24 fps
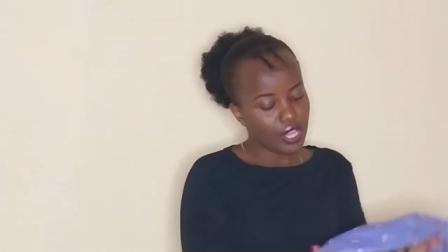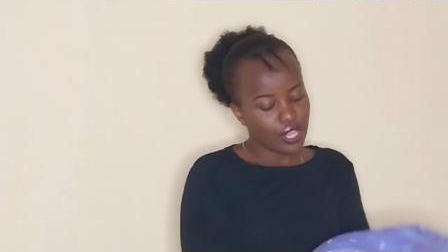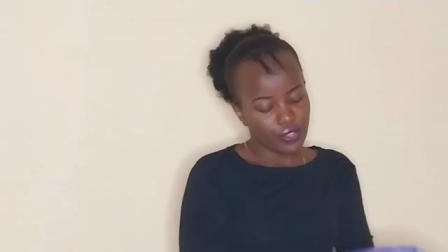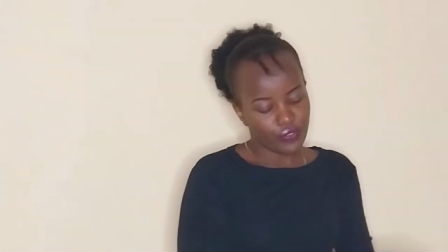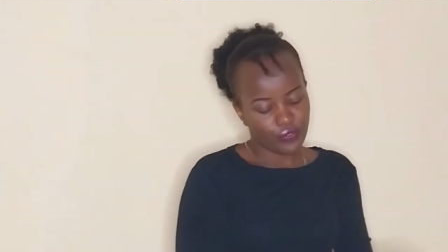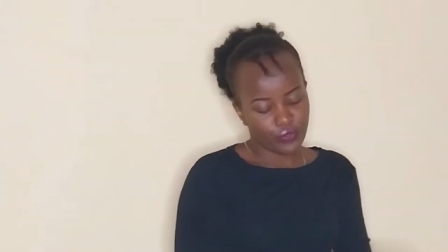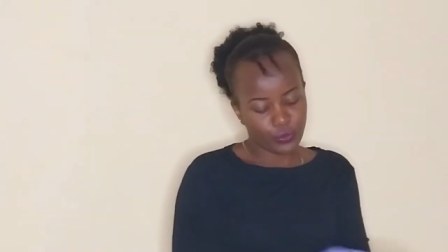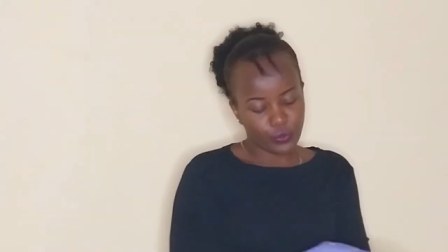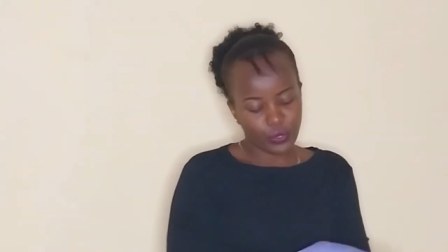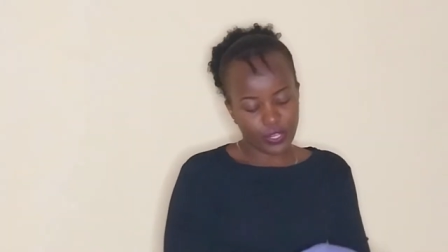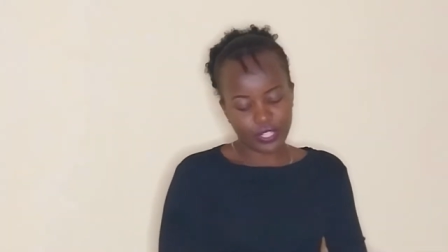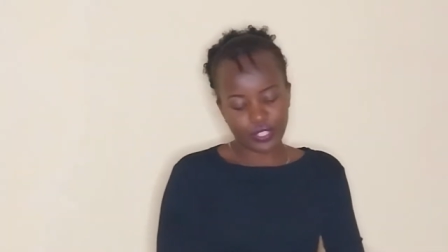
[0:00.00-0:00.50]

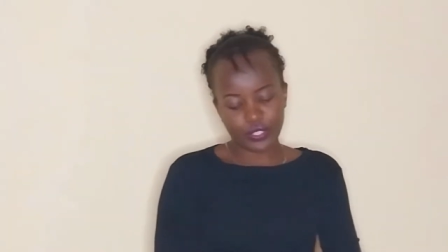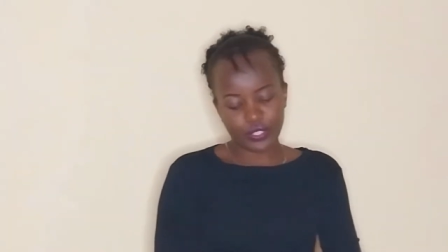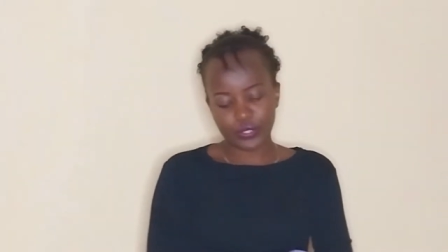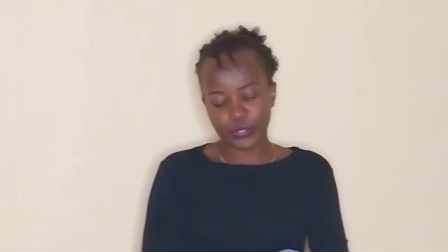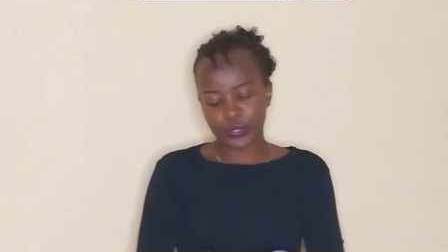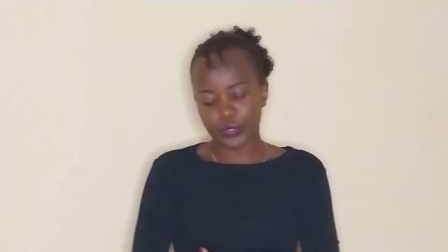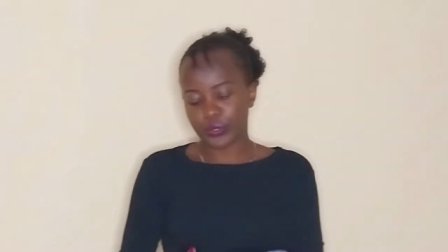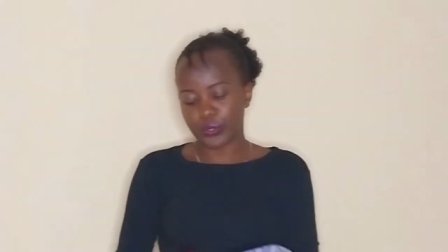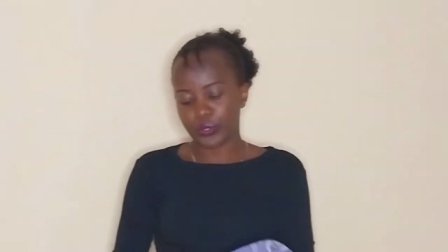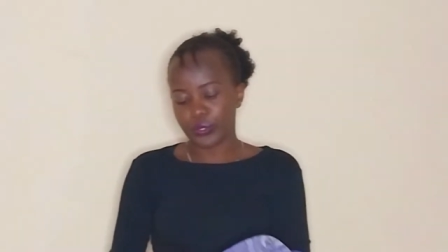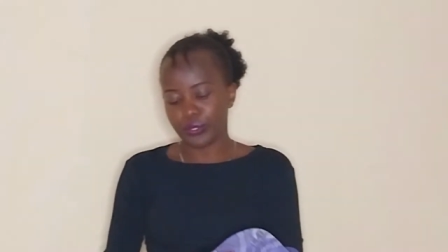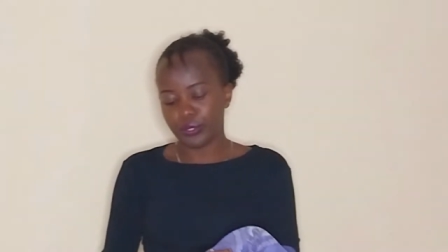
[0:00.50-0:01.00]
If you want
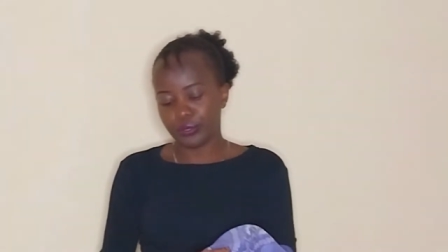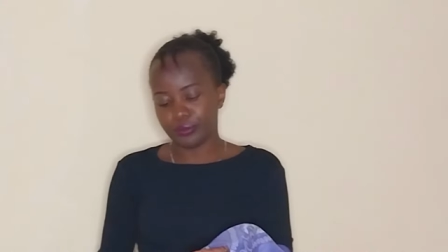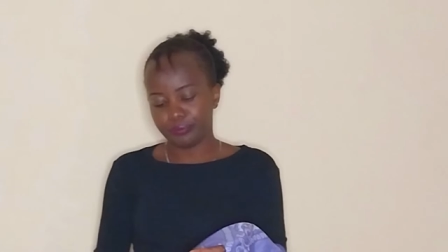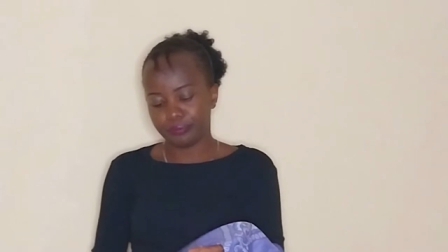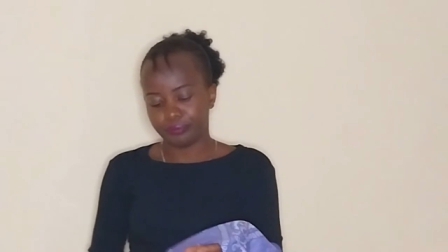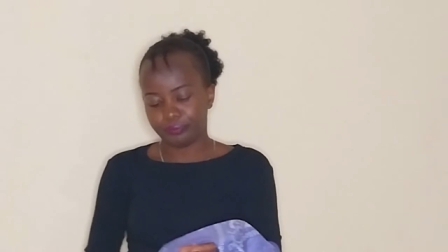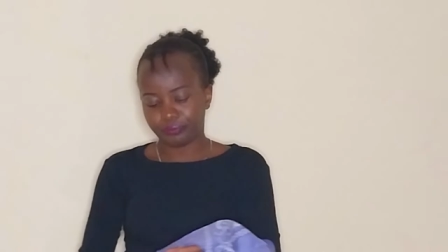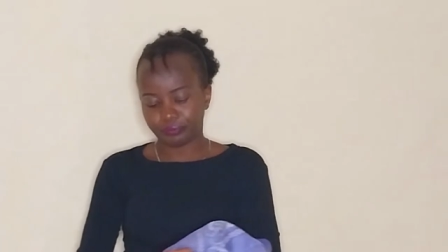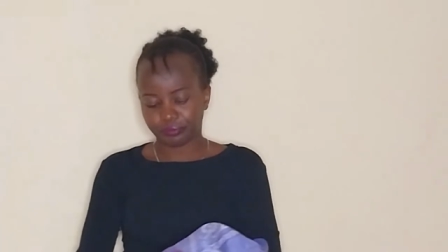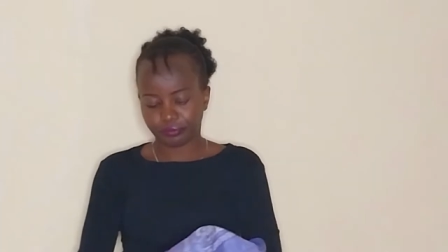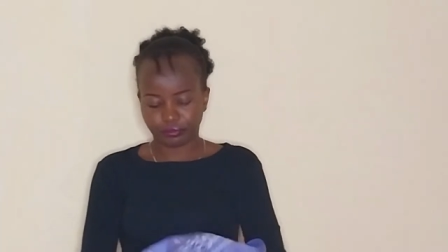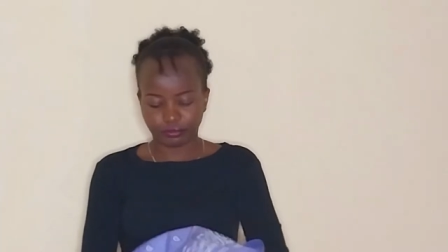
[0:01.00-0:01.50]

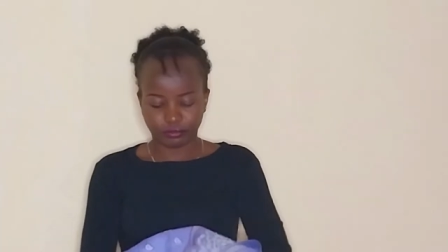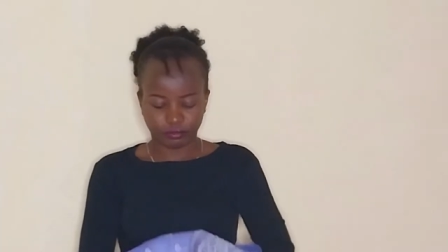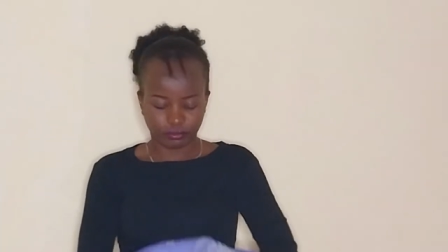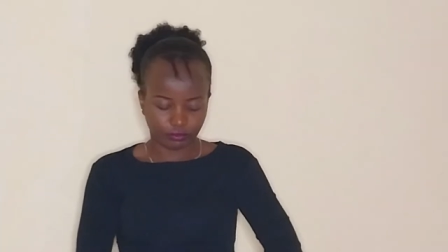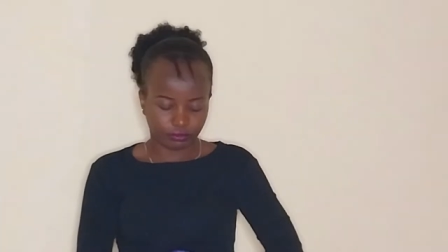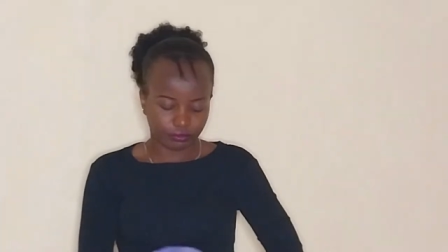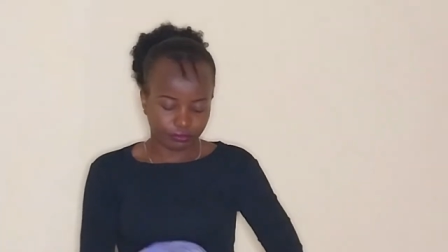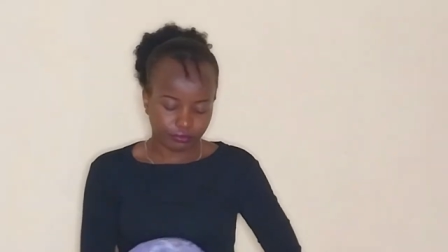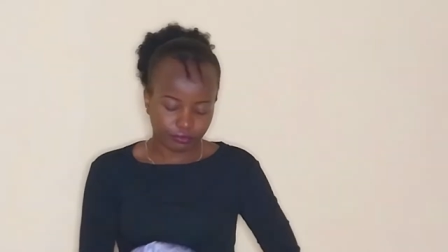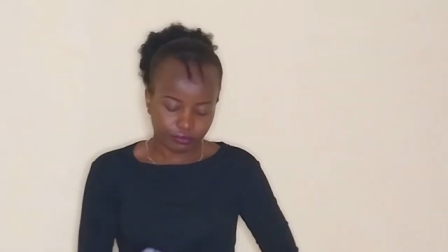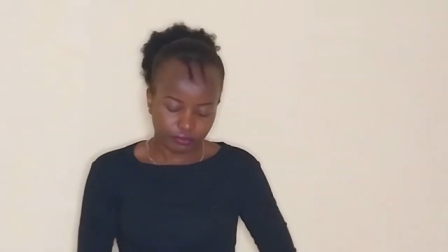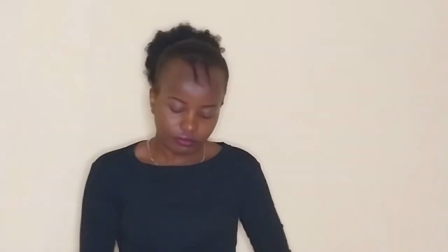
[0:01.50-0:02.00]
to
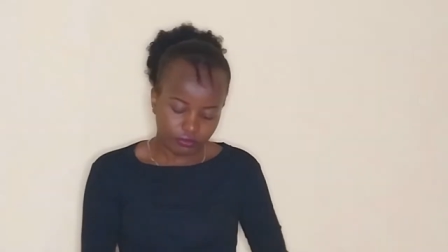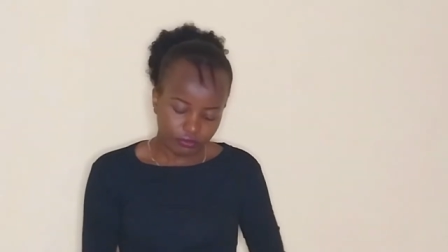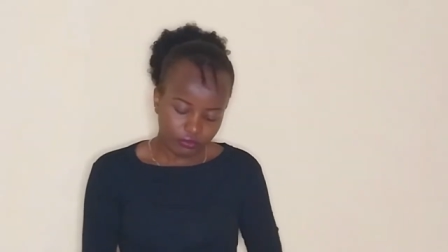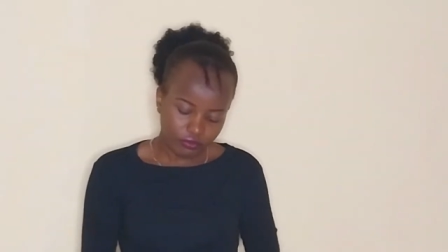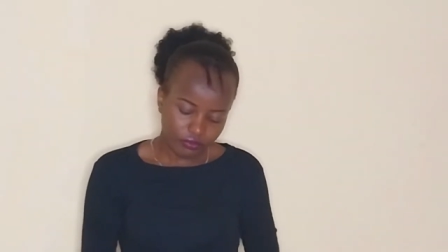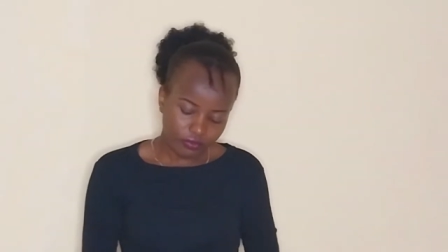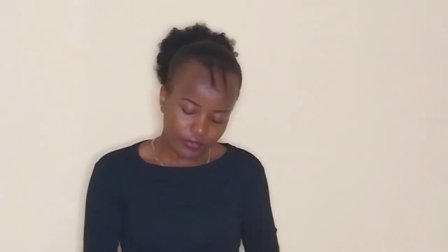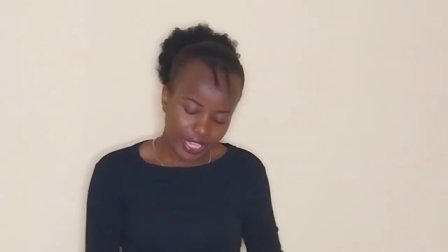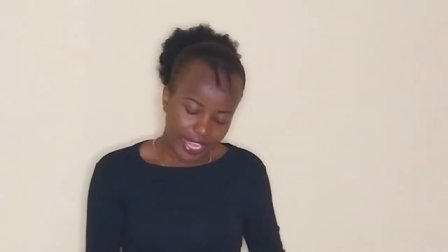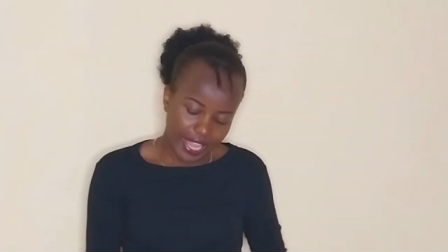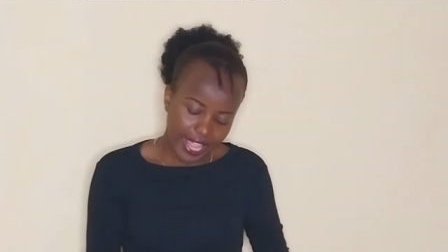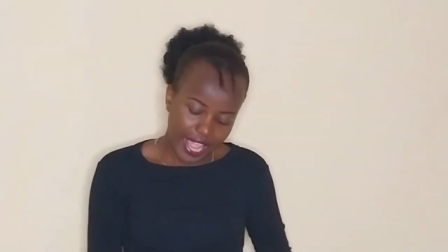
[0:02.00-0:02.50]

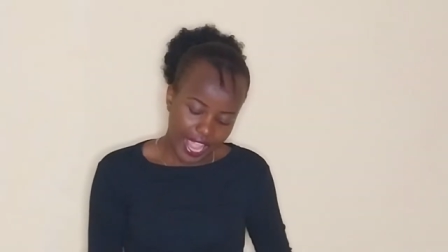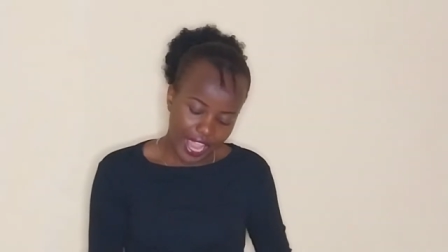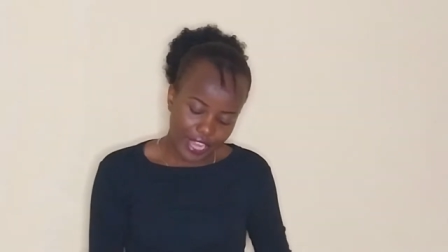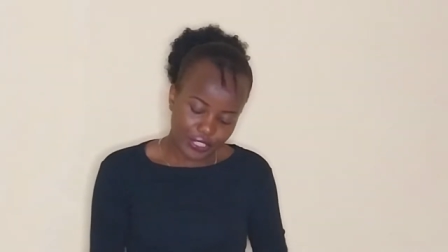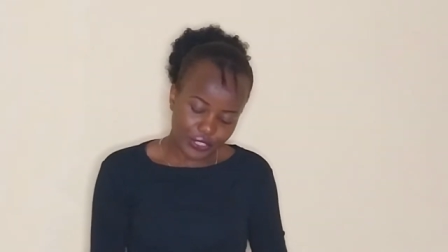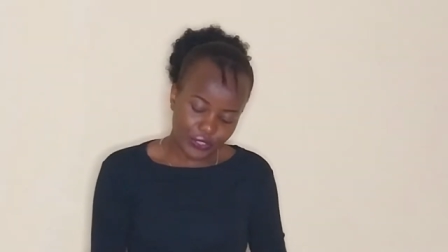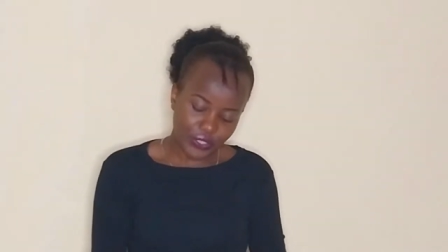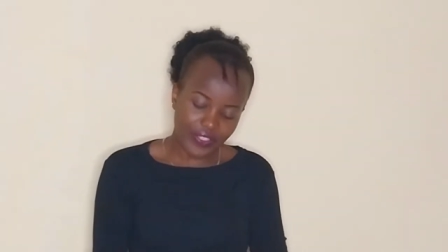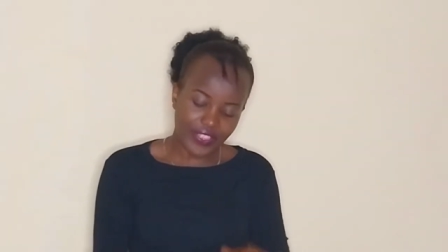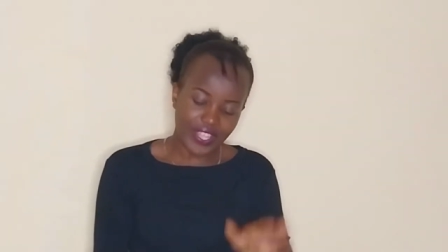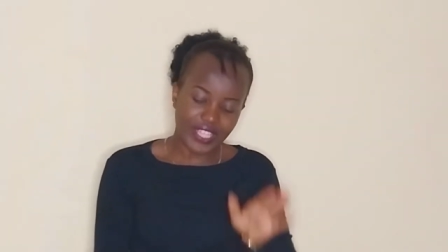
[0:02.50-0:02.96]
ensure